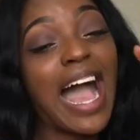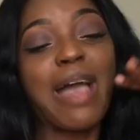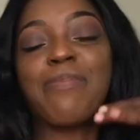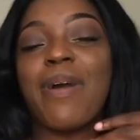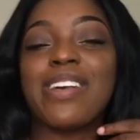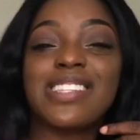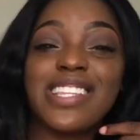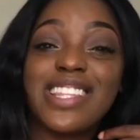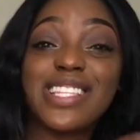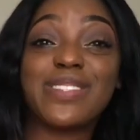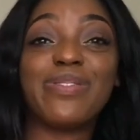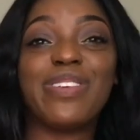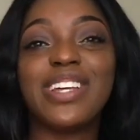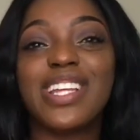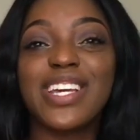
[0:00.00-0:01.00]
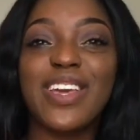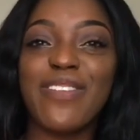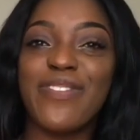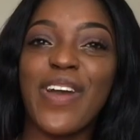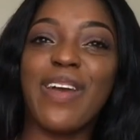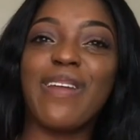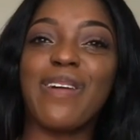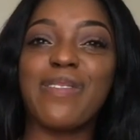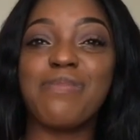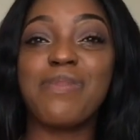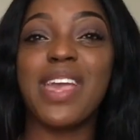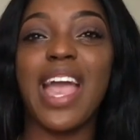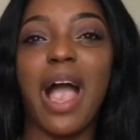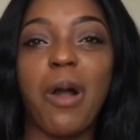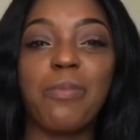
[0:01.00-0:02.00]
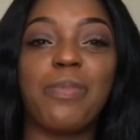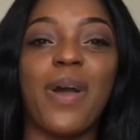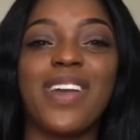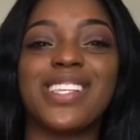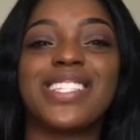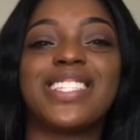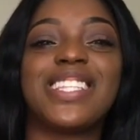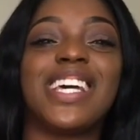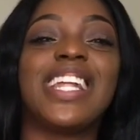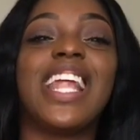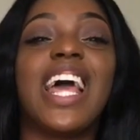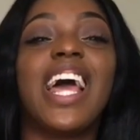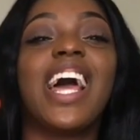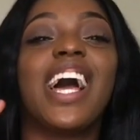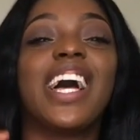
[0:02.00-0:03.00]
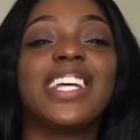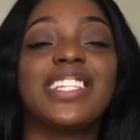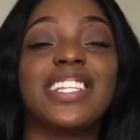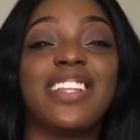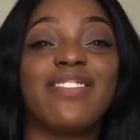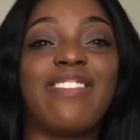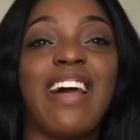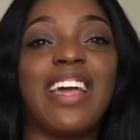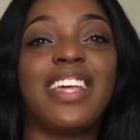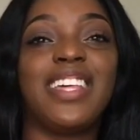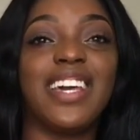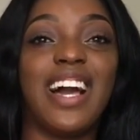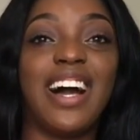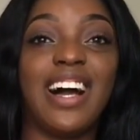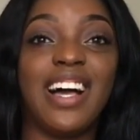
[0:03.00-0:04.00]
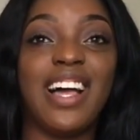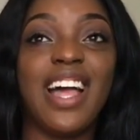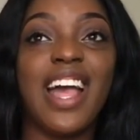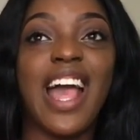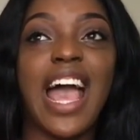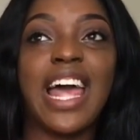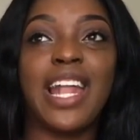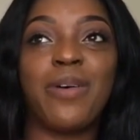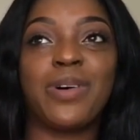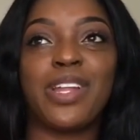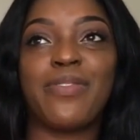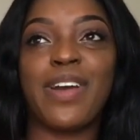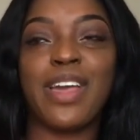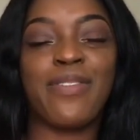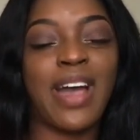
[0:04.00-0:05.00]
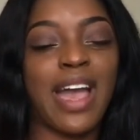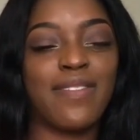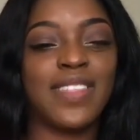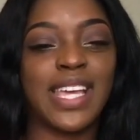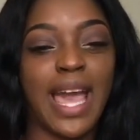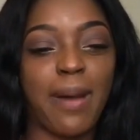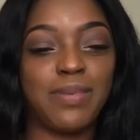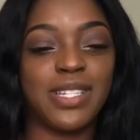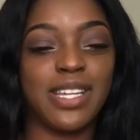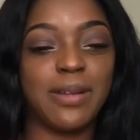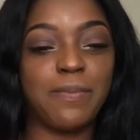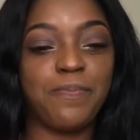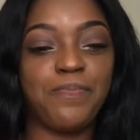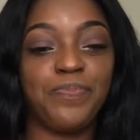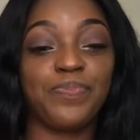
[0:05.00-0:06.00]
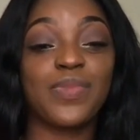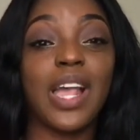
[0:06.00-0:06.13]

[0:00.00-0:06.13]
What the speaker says: I posted this really cute photo of me. I'll post it right here, and I wonder if I have the caption.